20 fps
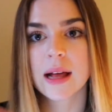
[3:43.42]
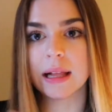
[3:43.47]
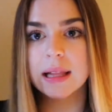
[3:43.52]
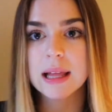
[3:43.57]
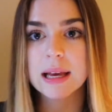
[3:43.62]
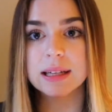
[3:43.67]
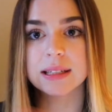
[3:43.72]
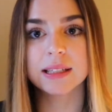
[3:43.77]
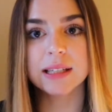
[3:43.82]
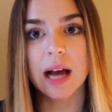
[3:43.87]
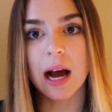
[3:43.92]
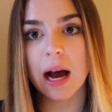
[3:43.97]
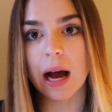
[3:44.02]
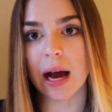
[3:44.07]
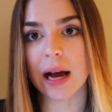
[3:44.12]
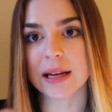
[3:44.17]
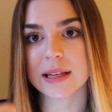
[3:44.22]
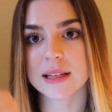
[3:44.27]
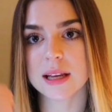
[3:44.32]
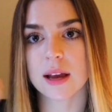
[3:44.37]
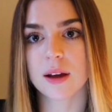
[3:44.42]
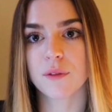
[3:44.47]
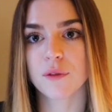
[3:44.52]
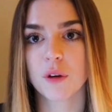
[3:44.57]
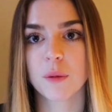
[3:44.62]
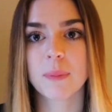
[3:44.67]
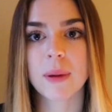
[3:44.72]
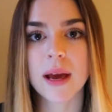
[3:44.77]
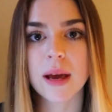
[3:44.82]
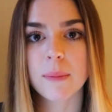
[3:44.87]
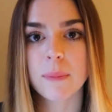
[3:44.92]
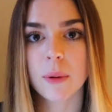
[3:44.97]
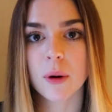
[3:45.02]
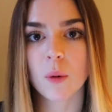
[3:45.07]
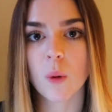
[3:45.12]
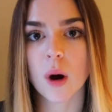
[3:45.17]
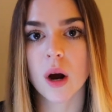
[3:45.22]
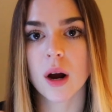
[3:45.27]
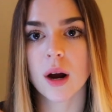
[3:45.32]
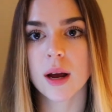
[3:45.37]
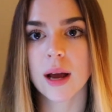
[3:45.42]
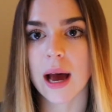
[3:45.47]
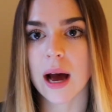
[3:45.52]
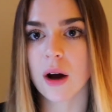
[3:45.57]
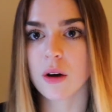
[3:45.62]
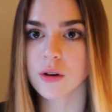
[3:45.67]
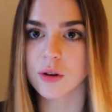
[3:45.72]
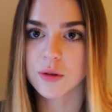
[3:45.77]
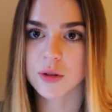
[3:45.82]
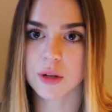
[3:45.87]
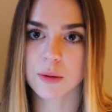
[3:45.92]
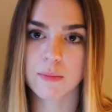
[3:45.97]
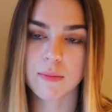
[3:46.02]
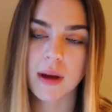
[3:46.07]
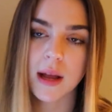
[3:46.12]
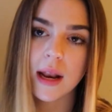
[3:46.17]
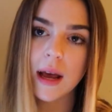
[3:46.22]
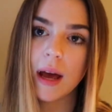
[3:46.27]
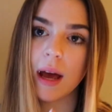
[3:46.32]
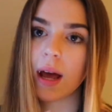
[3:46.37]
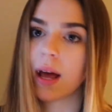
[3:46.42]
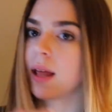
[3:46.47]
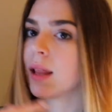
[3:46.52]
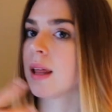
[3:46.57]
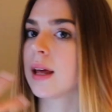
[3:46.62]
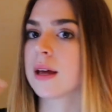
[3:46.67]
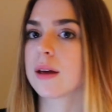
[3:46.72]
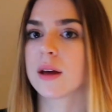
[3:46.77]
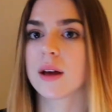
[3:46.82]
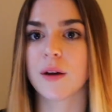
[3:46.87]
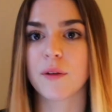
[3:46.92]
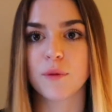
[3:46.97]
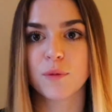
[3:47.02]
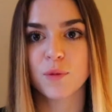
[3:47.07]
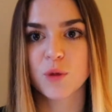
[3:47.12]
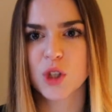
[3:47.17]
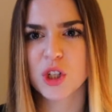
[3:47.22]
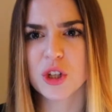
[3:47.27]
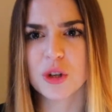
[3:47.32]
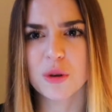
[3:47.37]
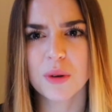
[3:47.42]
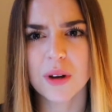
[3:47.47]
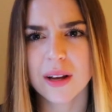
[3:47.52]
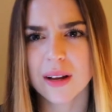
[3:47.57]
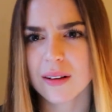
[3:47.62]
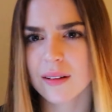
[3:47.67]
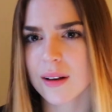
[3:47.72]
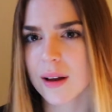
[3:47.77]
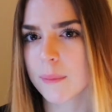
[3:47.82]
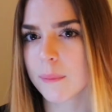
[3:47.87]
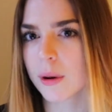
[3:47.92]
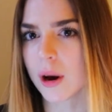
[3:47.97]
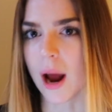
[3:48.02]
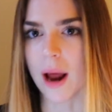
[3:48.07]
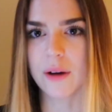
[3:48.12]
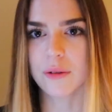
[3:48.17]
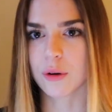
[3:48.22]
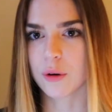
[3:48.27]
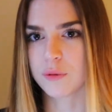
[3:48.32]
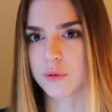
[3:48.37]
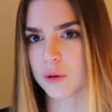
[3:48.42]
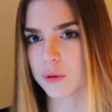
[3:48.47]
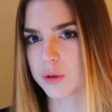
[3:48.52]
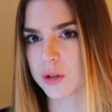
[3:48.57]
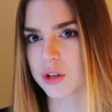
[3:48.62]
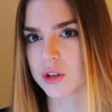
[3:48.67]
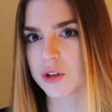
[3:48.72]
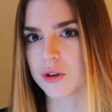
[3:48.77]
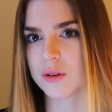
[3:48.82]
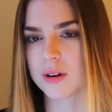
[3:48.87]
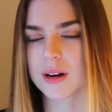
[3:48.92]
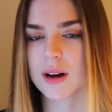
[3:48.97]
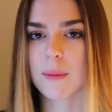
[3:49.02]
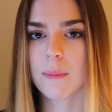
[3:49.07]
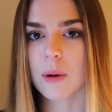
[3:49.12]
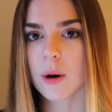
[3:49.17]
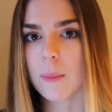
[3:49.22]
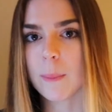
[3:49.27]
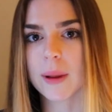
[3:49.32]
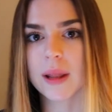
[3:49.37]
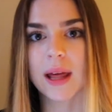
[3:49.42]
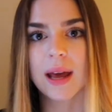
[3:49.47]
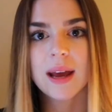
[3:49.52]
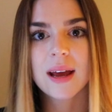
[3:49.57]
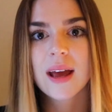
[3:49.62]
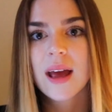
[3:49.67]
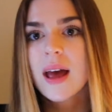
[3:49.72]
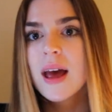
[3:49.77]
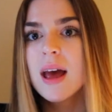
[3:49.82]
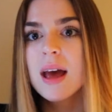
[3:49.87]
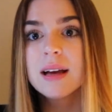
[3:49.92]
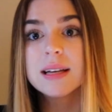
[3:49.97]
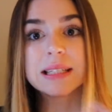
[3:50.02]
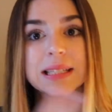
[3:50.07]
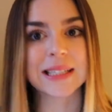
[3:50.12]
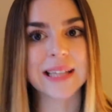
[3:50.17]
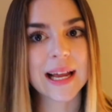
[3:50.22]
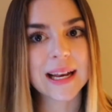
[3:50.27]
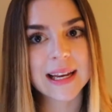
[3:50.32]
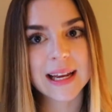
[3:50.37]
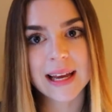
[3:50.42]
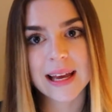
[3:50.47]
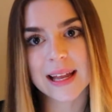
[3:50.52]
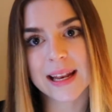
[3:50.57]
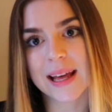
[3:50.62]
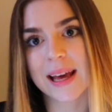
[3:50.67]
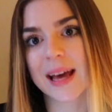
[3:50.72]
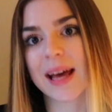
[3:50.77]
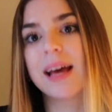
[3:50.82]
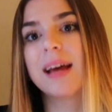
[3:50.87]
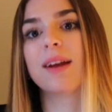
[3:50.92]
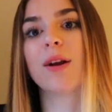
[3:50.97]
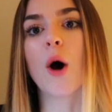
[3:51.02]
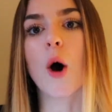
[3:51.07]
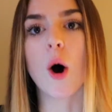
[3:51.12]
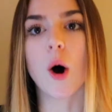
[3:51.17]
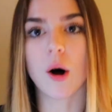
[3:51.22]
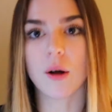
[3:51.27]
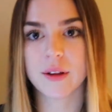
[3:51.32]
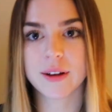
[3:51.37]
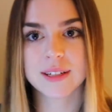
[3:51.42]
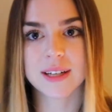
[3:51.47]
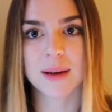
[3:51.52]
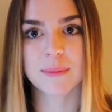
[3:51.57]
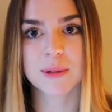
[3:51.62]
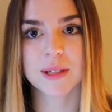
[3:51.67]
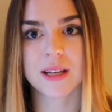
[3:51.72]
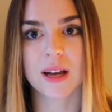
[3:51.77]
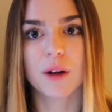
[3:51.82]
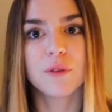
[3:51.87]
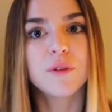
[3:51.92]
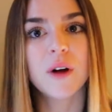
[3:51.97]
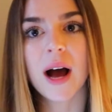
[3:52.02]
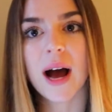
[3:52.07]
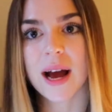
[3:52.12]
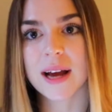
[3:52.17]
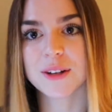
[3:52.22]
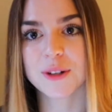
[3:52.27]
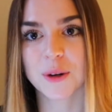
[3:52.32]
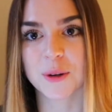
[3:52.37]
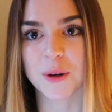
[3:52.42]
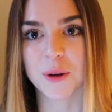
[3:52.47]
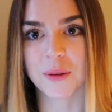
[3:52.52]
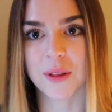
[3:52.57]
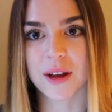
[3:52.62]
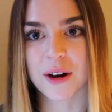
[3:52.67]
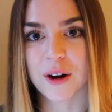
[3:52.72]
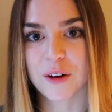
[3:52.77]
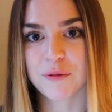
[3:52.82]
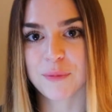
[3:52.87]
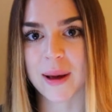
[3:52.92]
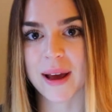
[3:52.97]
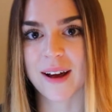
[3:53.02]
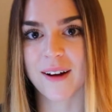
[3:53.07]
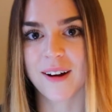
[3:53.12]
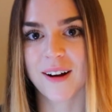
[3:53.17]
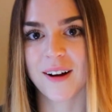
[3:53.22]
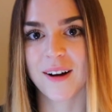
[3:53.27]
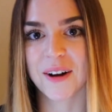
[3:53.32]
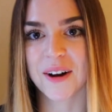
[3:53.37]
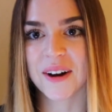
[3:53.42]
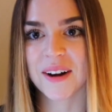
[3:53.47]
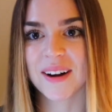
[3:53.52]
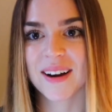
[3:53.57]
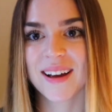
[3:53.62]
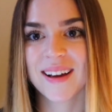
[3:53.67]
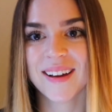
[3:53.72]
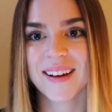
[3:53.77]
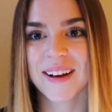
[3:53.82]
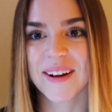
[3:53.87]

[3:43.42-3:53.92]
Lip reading: like sizing for paperwork, how you submit it, like student number, I don't know if there's a student number, but like sending it in, all that type of stuff. I don't know that off by heart,